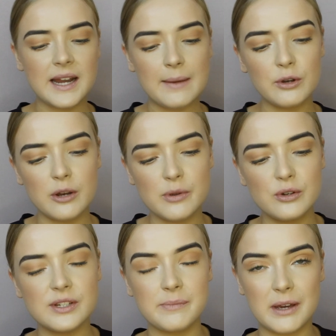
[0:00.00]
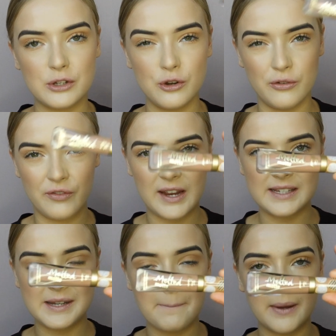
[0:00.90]
Today I'm going to be using my Too
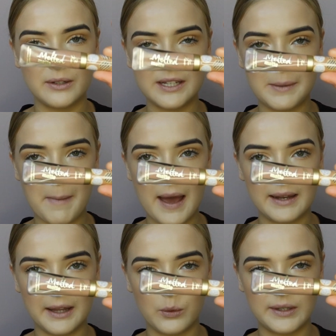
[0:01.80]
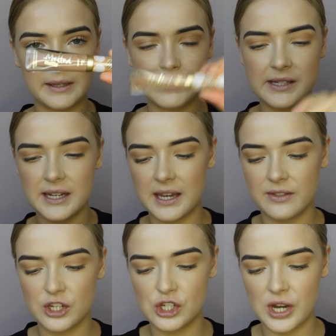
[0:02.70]
Faced Melted Matte Liquid
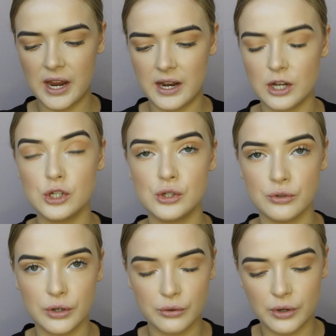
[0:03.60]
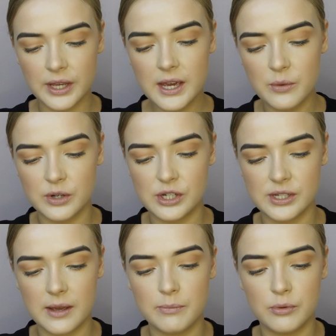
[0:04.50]
Lipstick in the shade Sugar Cookie,
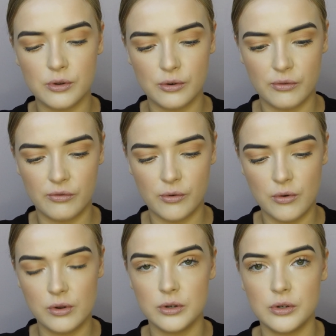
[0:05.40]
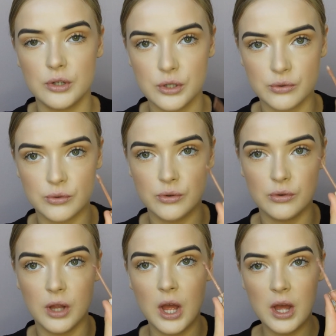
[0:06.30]
which is a beautiful
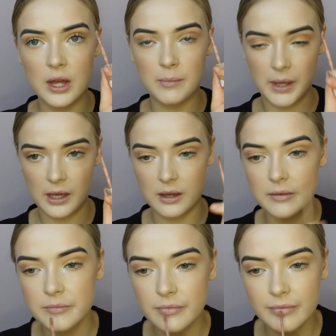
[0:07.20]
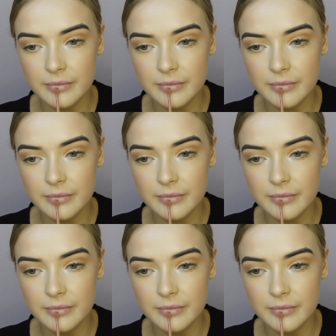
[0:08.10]
neutral pink.